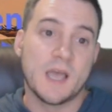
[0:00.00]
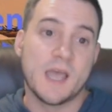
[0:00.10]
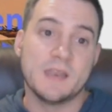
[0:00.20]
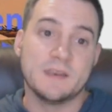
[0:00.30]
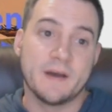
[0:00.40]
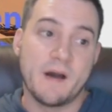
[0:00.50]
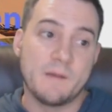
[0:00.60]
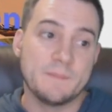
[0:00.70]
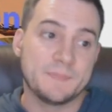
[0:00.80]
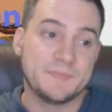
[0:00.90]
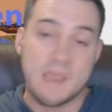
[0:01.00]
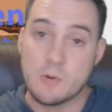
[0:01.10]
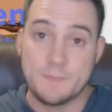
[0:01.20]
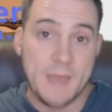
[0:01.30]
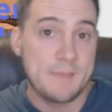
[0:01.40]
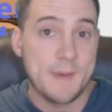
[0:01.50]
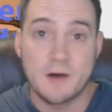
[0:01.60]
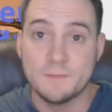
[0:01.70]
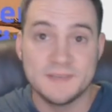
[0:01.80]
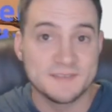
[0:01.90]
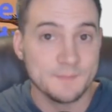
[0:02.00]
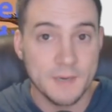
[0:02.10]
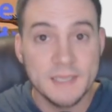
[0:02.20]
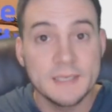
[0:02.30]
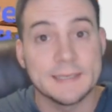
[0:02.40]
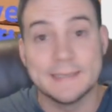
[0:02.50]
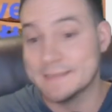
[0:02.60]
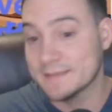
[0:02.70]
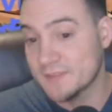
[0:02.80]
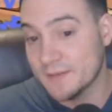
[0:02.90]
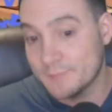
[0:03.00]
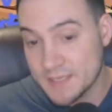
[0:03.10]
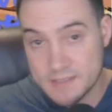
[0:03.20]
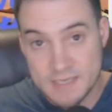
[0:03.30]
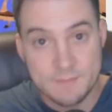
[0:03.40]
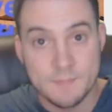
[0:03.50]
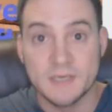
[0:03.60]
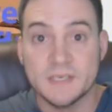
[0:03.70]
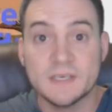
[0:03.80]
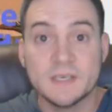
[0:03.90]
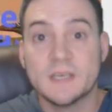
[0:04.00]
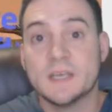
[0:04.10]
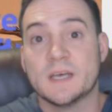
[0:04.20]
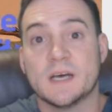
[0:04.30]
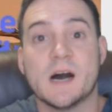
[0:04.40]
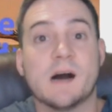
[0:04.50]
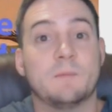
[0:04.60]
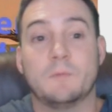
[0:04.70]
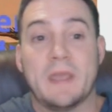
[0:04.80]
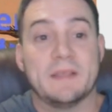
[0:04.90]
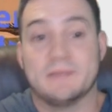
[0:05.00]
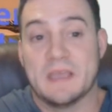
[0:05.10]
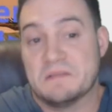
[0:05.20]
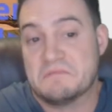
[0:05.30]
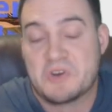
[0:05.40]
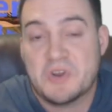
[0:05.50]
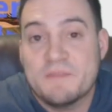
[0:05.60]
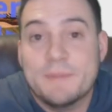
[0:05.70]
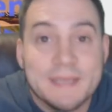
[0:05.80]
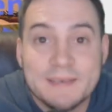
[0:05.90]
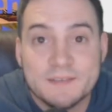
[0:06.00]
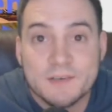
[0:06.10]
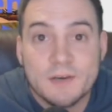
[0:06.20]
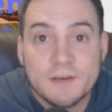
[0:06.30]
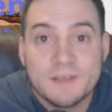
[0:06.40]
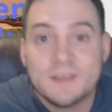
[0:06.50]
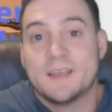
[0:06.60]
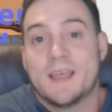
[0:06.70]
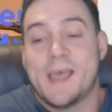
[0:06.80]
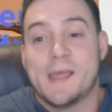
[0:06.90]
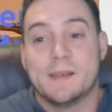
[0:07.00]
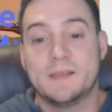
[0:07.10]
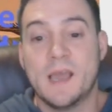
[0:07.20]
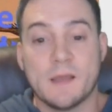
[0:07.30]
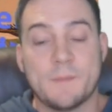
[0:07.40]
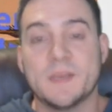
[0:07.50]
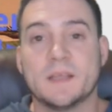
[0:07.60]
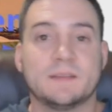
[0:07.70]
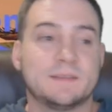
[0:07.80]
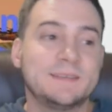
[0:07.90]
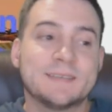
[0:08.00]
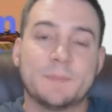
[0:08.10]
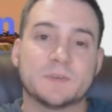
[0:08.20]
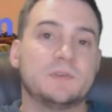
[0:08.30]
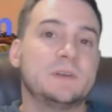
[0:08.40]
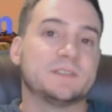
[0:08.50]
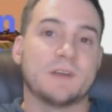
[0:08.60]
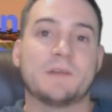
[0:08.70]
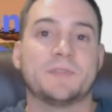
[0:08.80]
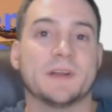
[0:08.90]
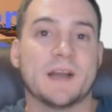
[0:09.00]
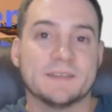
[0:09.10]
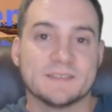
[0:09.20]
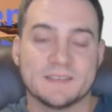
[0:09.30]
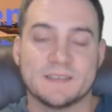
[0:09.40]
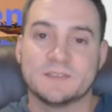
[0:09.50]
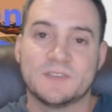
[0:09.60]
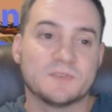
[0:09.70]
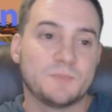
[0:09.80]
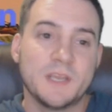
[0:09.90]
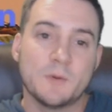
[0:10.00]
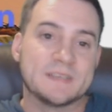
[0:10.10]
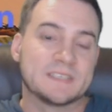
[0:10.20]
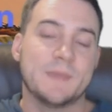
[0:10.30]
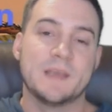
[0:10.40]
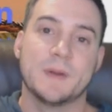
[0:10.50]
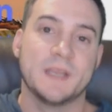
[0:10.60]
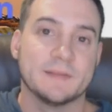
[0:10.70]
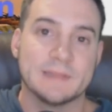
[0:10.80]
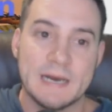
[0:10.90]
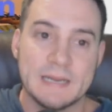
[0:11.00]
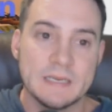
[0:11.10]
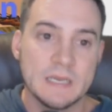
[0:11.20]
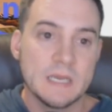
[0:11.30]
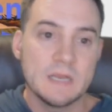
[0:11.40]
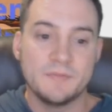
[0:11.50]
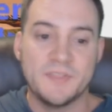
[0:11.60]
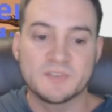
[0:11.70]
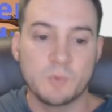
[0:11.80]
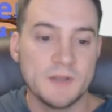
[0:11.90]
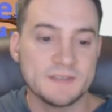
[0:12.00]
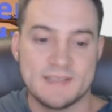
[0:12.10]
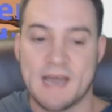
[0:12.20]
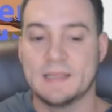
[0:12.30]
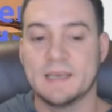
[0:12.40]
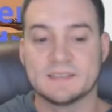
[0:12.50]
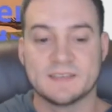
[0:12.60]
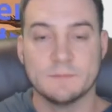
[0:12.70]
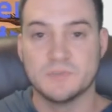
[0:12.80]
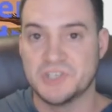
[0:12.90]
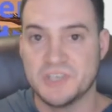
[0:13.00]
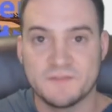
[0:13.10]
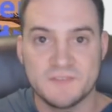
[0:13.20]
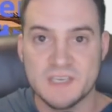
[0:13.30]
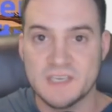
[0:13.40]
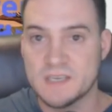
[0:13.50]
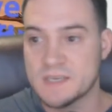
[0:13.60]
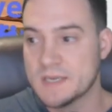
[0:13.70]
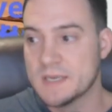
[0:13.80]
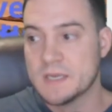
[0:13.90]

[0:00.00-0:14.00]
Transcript: and um, they would PayPal me some money, and I'd give them the in-game money. Uh, it, it couldn't have been easier and yeah, I mean, these opportunities are out there, guys. There's there's plenty of ways to make money online. This one's not like some shifty,